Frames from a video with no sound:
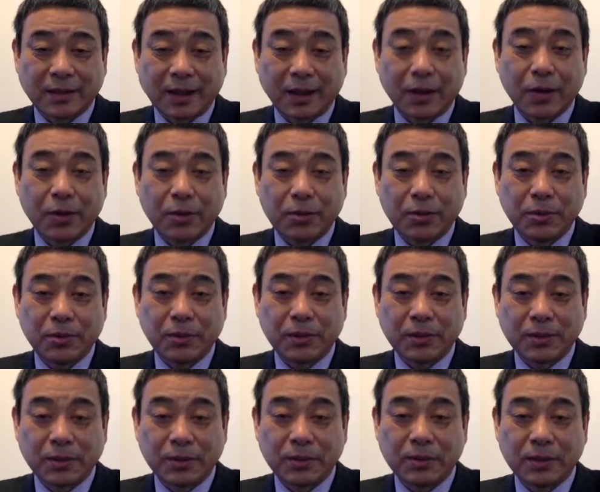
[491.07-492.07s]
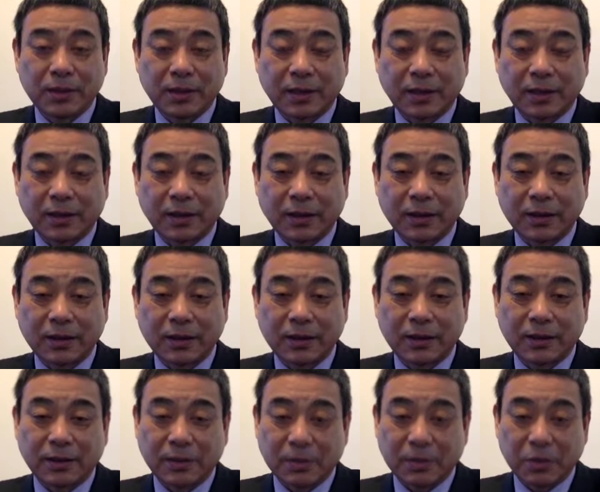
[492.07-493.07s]
I hope you can use technology
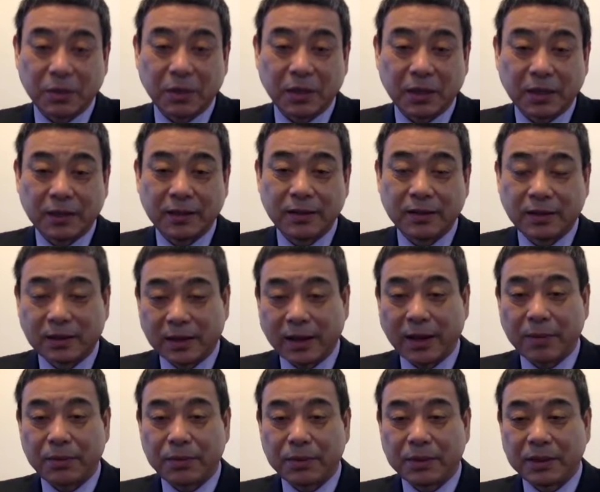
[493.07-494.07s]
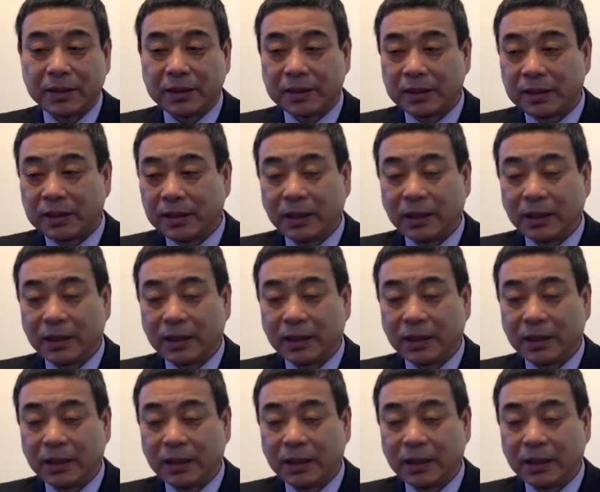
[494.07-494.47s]
to communicate, to collaborate,